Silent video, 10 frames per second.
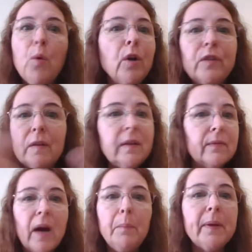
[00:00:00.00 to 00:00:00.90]
won't just
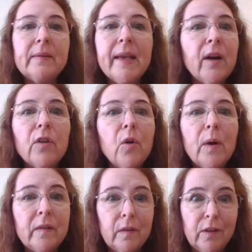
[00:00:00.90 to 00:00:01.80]
give up because they don't know
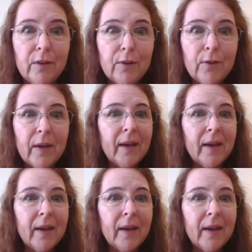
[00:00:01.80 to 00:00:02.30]
what to do.